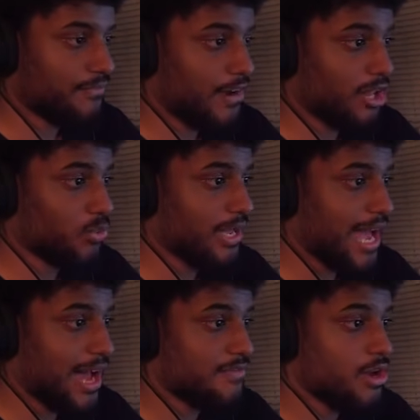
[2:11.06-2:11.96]
finally, we
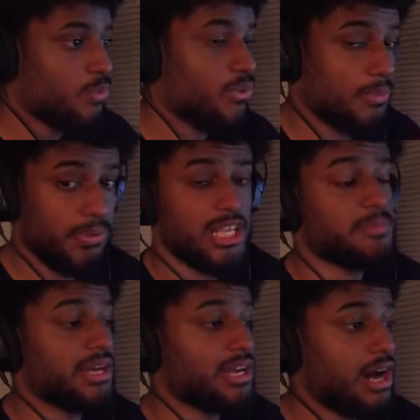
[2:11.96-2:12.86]
have what replaced
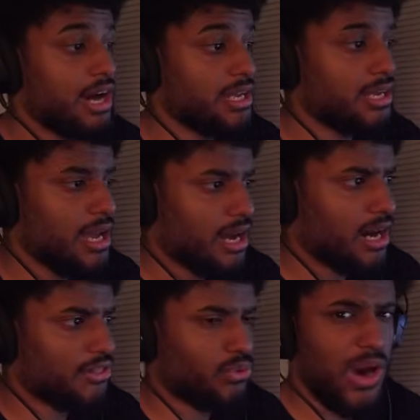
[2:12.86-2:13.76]
Monikati,
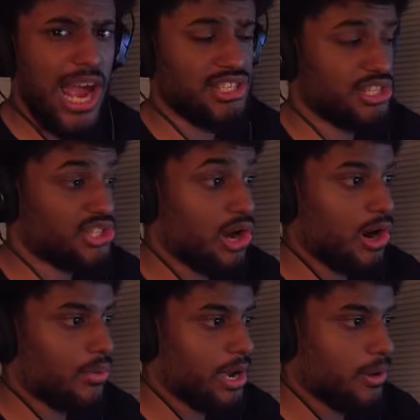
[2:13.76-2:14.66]
the Rising
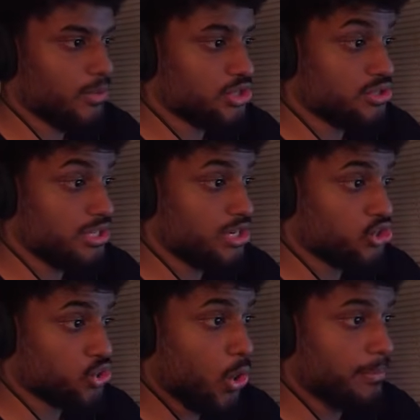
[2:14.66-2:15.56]
Star, right? Which is the
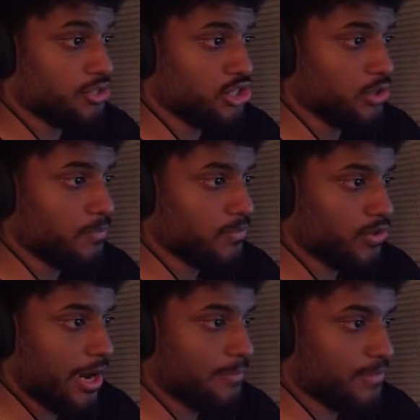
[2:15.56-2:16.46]
control M2,
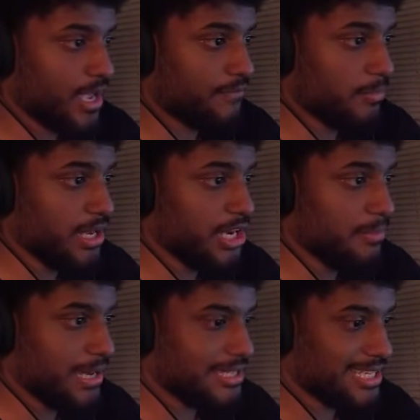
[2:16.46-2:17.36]
right? And for medium, it's a